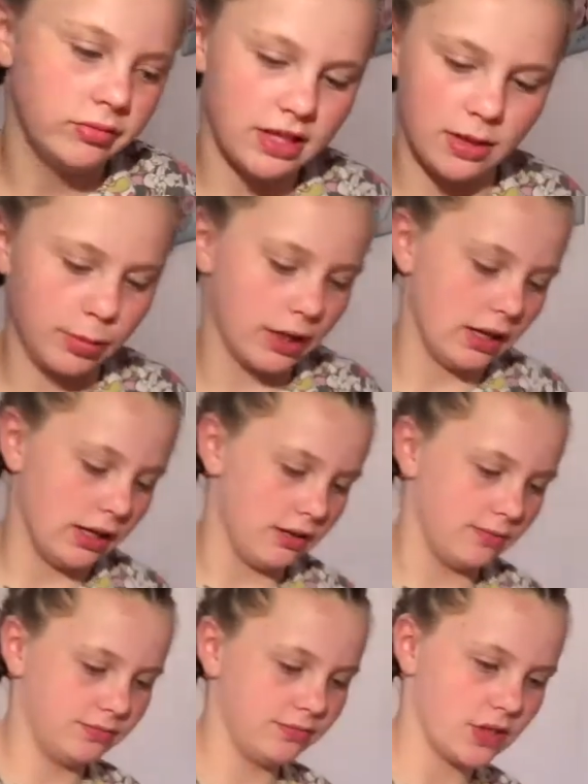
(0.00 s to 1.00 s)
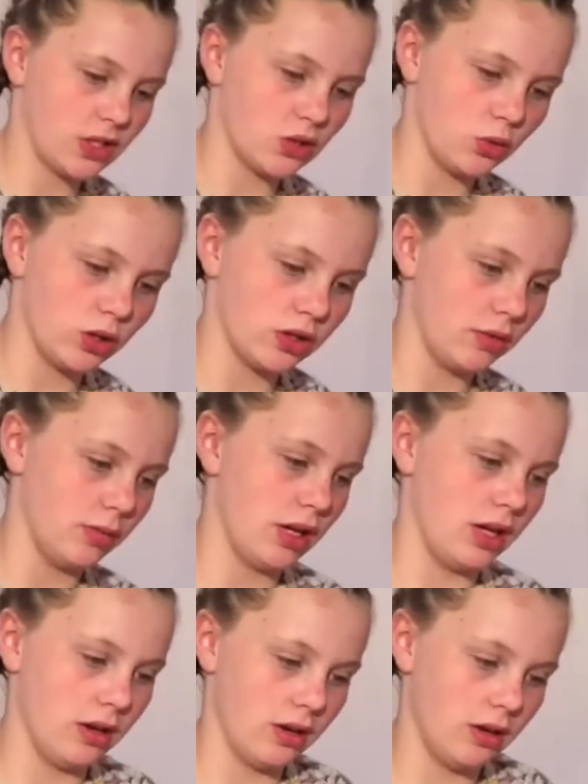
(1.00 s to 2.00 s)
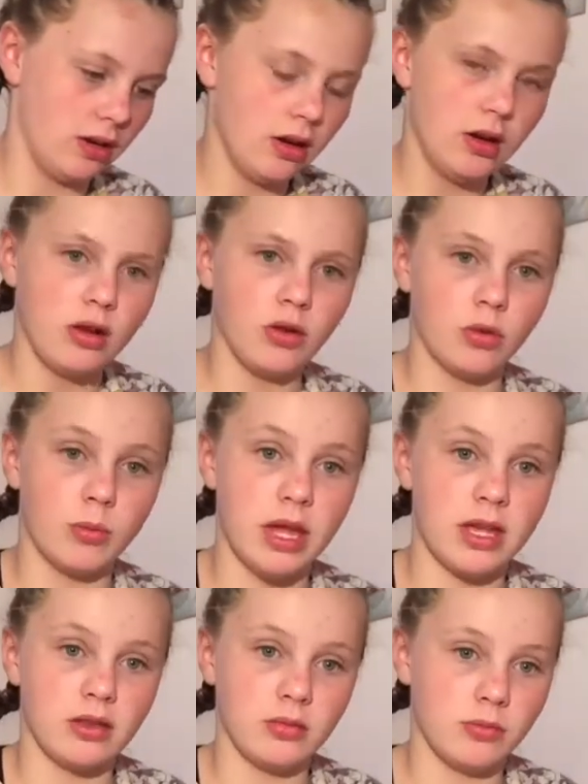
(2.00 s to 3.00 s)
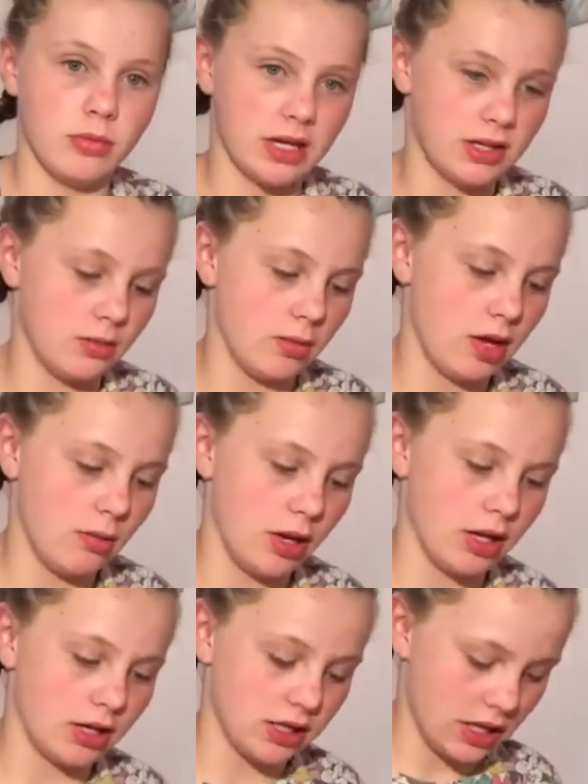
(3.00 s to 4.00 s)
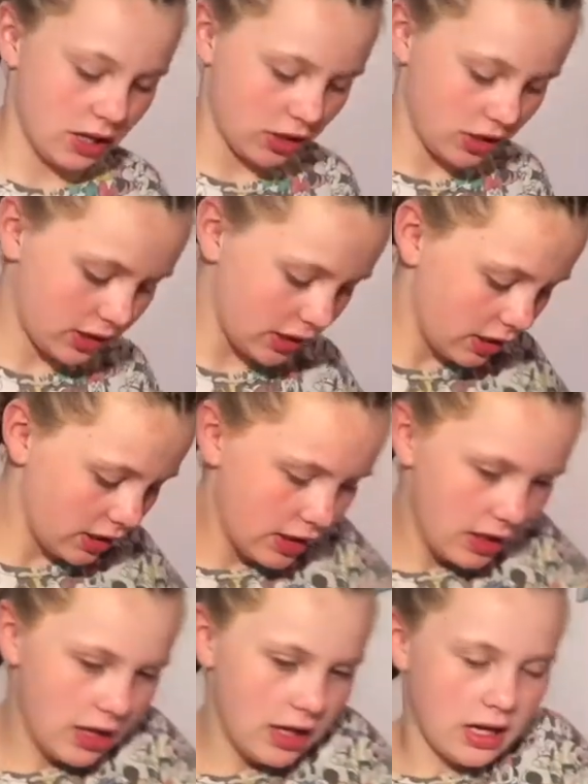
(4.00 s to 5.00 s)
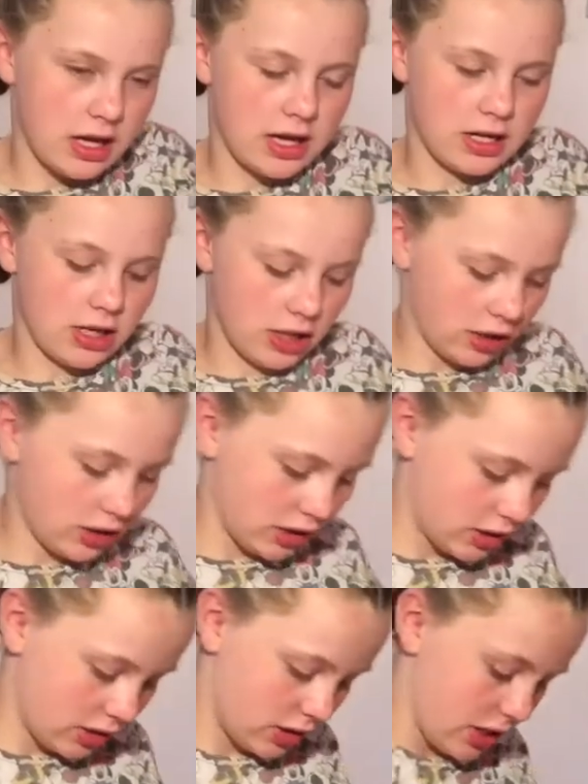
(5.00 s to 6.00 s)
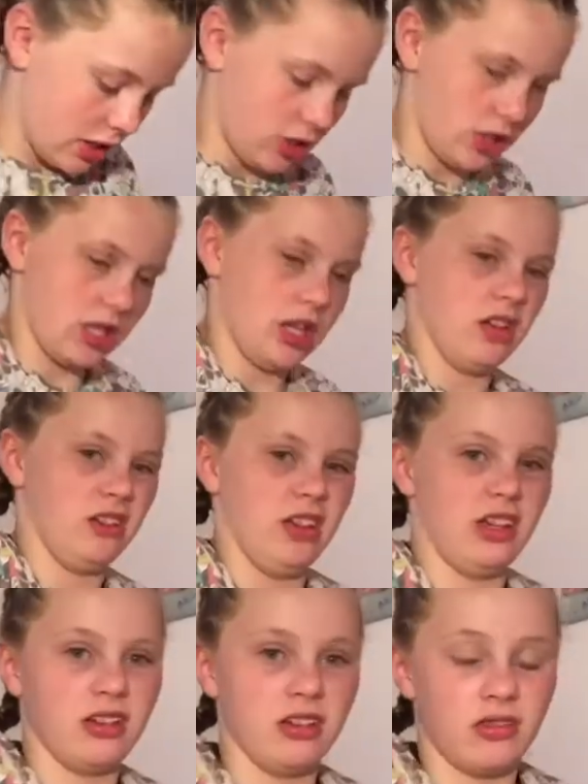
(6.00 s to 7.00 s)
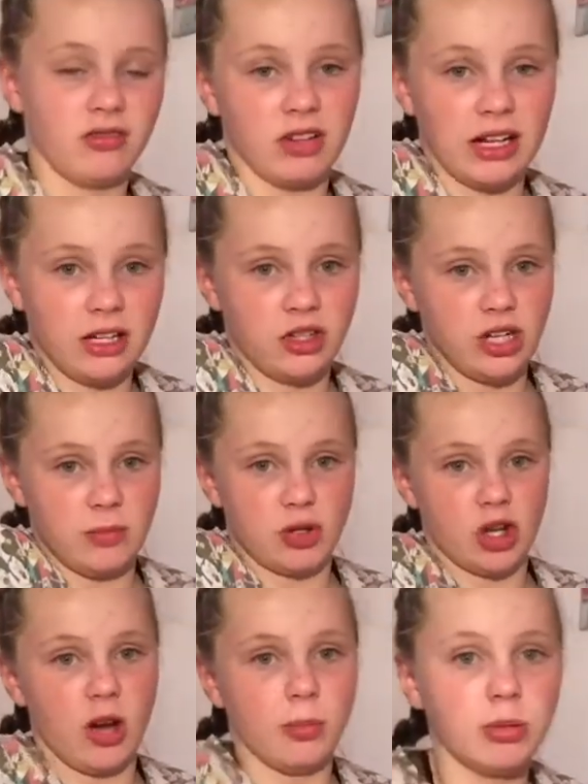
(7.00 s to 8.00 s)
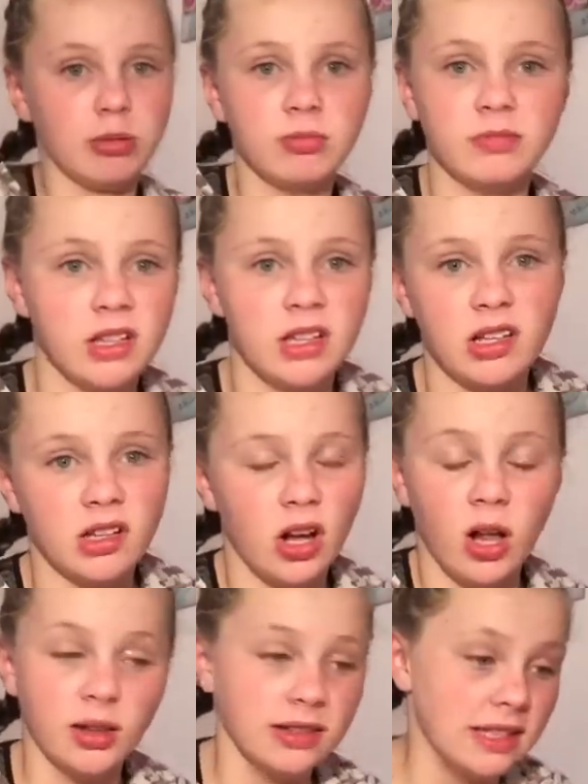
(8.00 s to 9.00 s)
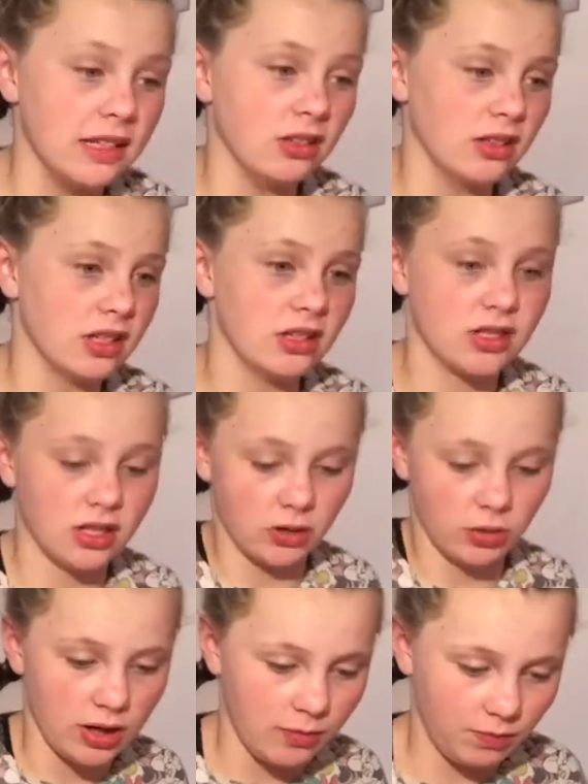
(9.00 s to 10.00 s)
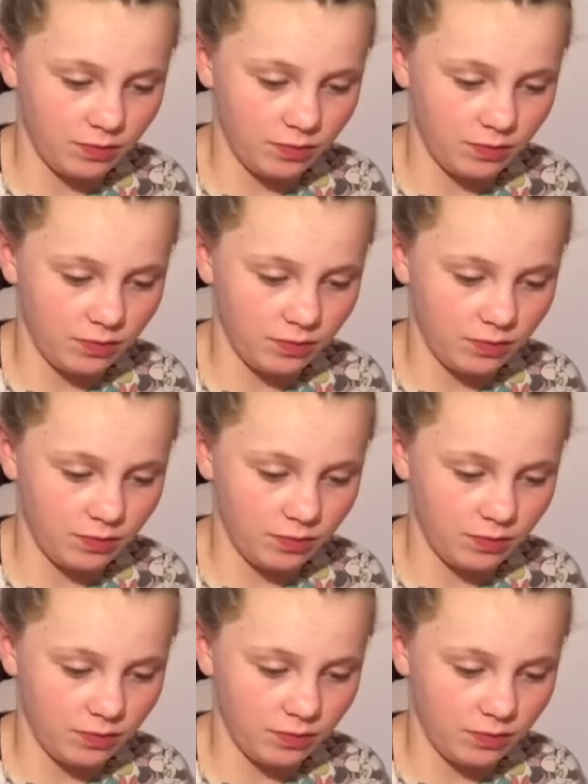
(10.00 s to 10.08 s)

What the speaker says: typically store them in or mix them in my containers here. And I got these containers in like a really cheap shop called Deals. So